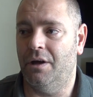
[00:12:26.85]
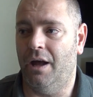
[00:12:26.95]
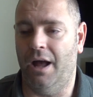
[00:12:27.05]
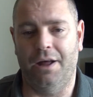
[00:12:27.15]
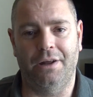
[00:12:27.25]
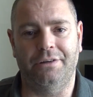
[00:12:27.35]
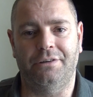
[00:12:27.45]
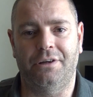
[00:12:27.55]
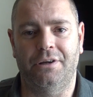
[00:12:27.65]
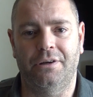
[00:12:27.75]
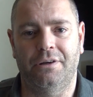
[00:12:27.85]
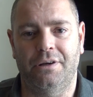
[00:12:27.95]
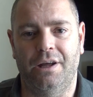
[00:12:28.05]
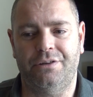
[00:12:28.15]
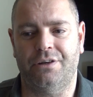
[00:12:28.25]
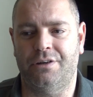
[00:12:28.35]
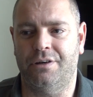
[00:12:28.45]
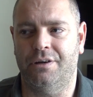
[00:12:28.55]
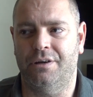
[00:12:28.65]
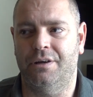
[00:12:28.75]
and this is
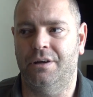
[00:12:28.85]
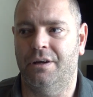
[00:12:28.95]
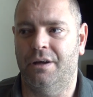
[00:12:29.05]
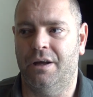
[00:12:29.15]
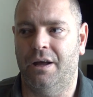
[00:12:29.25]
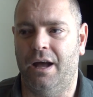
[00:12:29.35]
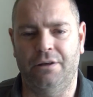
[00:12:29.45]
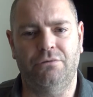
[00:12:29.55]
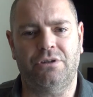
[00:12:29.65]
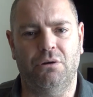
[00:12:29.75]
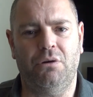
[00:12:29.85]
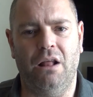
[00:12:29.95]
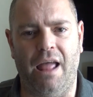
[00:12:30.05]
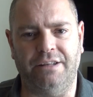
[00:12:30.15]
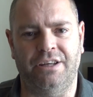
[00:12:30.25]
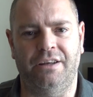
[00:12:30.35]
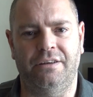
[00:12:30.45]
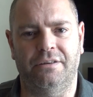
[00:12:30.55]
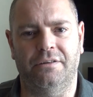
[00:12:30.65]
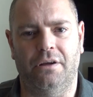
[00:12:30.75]
are you still
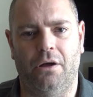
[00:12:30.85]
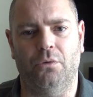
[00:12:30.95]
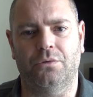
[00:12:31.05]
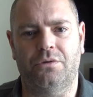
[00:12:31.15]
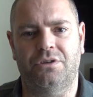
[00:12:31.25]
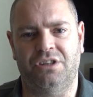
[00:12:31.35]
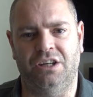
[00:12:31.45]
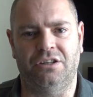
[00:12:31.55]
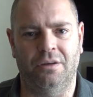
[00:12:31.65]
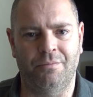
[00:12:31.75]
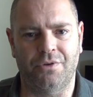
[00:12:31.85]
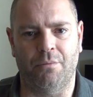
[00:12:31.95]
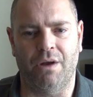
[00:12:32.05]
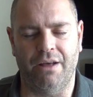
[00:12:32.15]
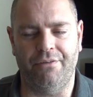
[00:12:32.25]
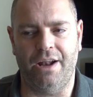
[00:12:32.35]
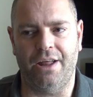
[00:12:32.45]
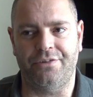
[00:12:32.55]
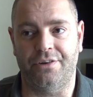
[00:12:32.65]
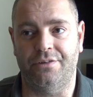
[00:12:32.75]
collecting old systems and what have you?
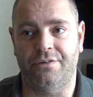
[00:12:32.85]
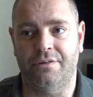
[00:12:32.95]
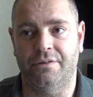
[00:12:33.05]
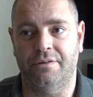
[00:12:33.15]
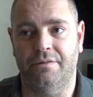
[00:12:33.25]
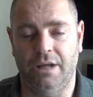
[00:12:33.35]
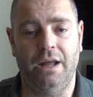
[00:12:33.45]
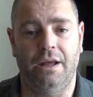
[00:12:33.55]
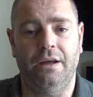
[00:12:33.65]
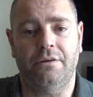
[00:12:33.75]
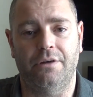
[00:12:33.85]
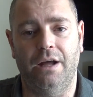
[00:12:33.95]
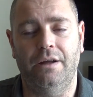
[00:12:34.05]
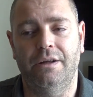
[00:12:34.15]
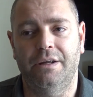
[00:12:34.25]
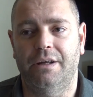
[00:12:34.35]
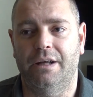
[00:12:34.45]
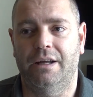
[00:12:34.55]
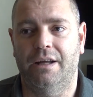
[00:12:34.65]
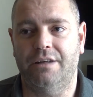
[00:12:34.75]
I says, Yeah, yeah, yeah.
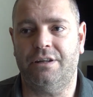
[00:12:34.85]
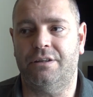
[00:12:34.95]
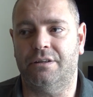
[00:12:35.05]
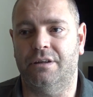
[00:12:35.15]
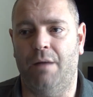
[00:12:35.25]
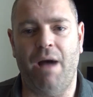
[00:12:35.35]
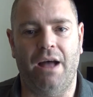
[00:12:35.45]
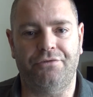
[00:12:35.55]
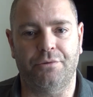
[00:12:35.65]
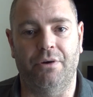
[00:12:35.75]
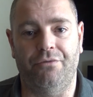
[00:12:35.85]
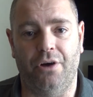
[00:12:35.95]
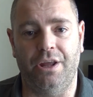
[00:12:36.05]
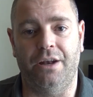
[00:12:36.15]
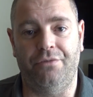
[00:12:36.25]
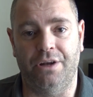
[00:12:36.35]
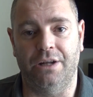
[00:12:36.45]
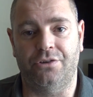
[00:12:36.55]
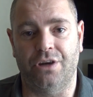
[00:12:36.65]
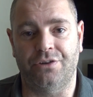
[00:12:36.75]
He says, I might have something for you if you're
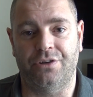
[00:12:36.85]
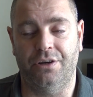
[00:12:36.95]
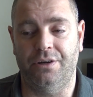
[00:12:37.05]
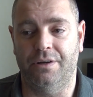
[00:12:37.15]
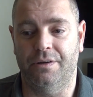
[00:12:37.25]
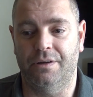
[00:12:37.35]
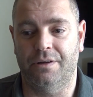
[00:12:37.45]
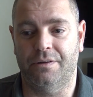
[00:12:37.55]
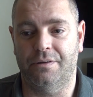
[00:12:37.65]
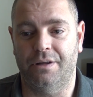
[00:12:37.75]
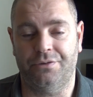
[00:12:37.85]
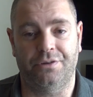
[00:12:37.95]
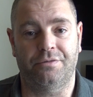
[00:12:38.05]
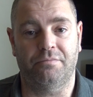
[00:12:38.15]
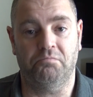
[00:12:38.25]
interested. I says,